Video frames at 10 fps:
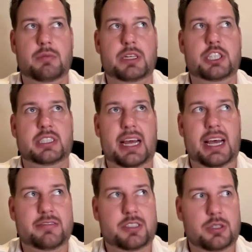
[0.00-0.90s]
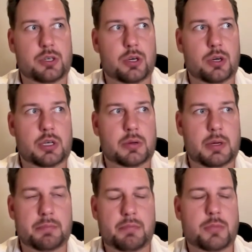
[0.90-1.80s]
We just have to look
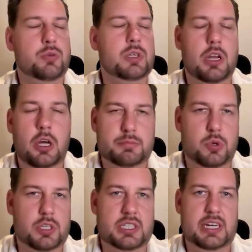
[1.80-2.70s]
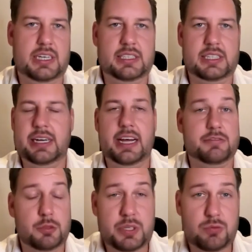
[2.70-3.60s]
do a lot more studies and they have
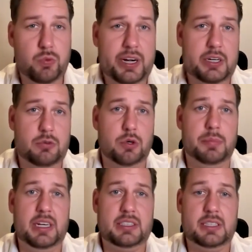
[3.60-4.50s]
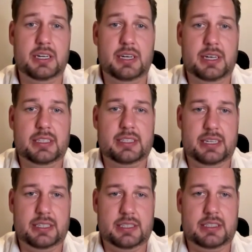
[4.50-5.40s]
to be really robust
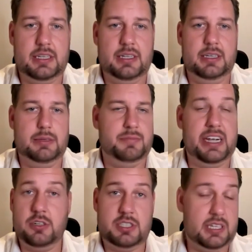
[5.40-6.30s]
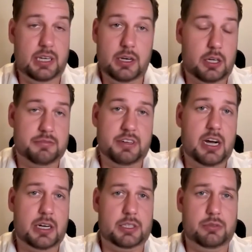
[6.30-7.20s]
since um, there is still a lot of
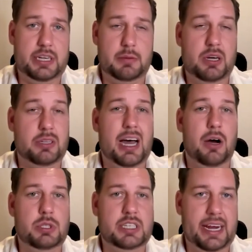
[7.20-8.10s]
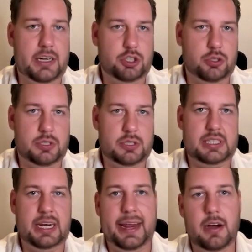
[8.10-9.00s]
arguing about how dangerous
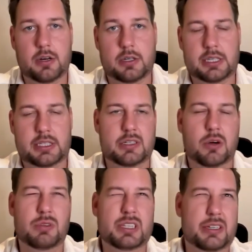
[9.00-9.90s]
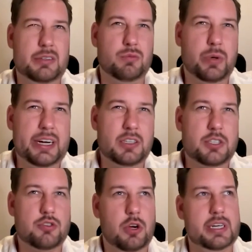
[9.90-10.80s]
they are and the only real
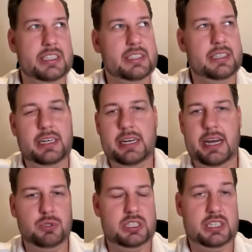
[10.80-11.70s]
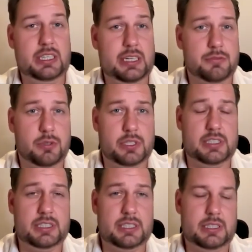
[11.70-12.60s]
strong incident I would see there, for
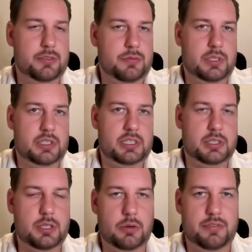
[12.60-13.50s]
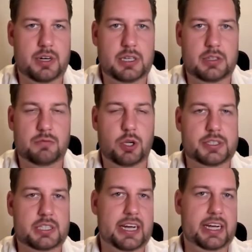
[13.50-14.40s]
instance, is for instance, so far the
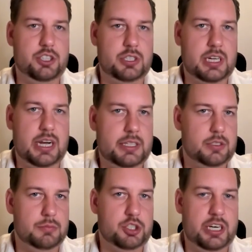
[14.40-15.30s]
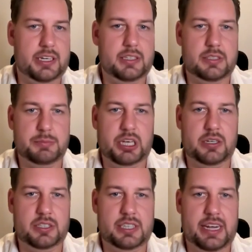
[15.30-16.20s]
voltage gated calcium channels,
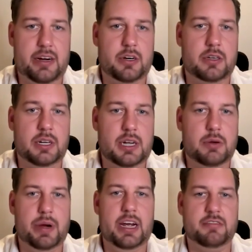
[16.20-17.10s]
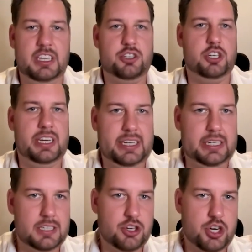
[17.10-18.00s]
because there we have
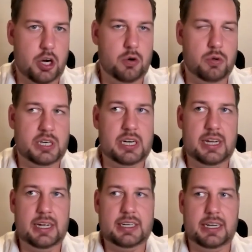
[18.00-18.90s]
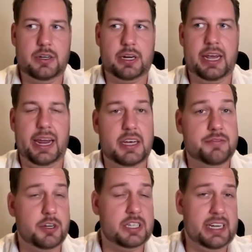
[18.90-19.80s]
literally shown that, okay,
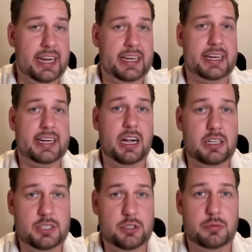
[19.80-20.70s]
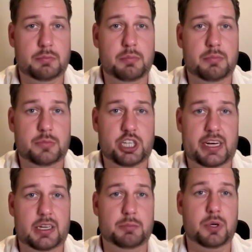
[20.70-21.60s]
if you're taking calcium
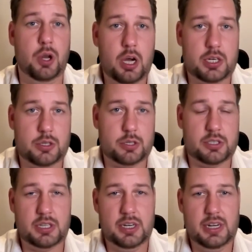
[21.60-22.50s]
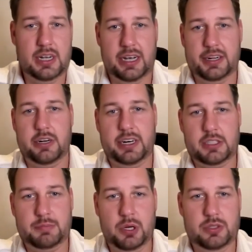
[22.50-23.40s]
channel blockers and you're
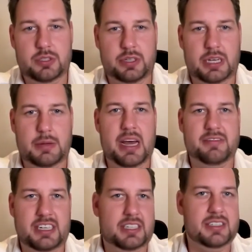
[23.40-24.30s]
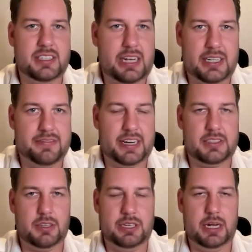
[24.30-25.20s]
exposed to EMF, then the side
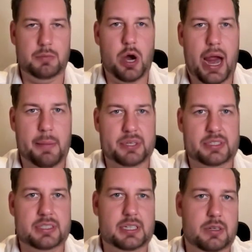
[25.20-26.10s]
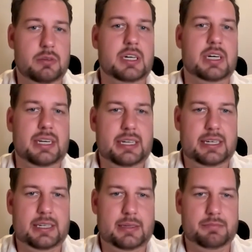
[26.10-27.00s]
effects don't anymore happen. So,
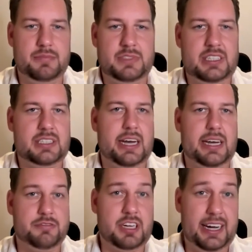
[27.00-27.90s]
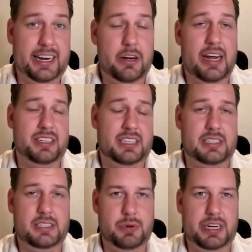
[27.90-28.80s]
um, this kind of clear
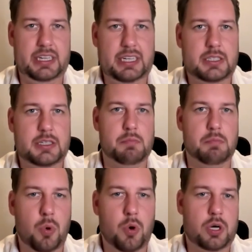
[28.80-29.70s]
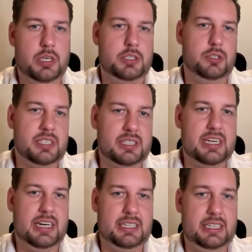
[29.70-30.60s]
evidence we need more to
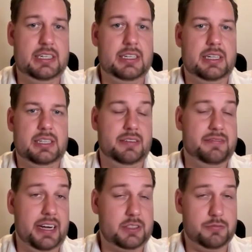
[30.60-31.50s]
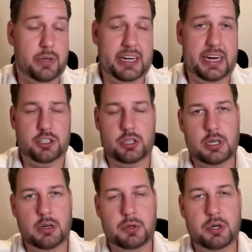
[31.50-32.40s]
study the effects of radiation on
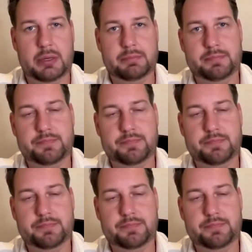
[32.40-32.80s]
our body.